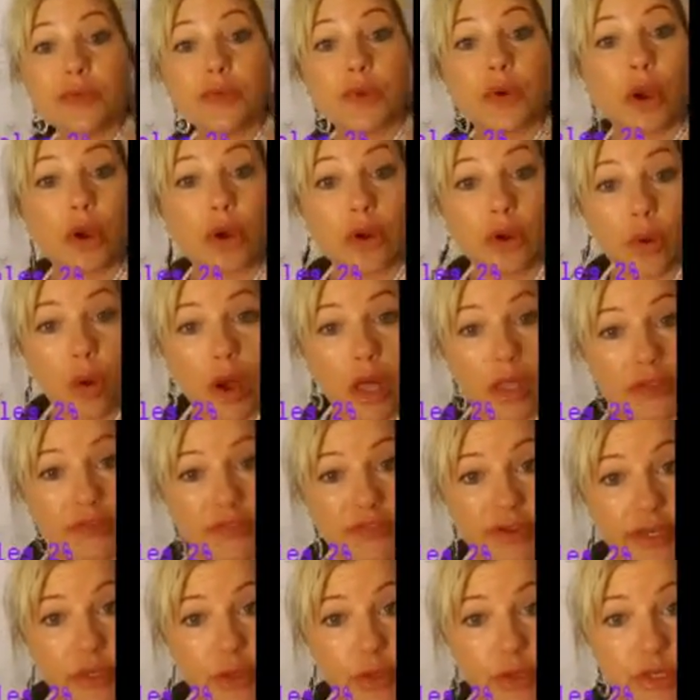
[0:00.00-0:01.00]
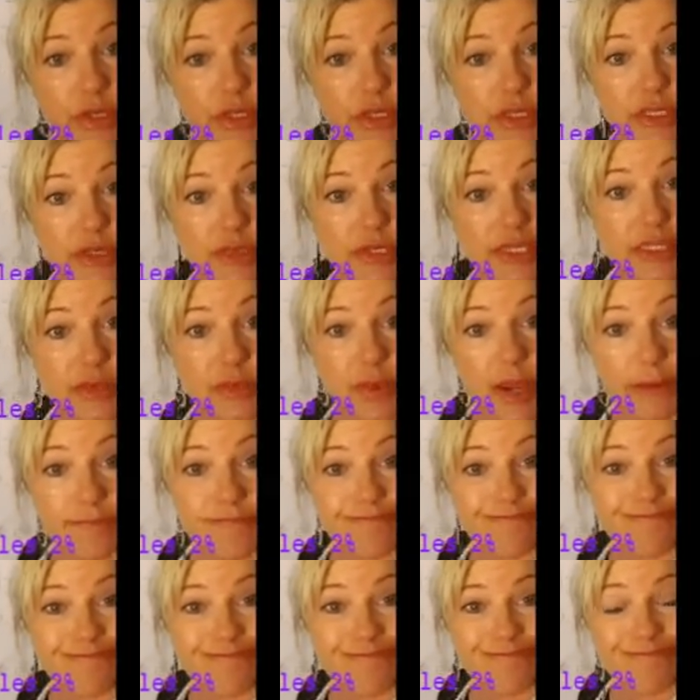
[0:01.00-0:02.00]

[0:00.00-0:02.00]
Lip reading: And they're all qualified orders. So guess what?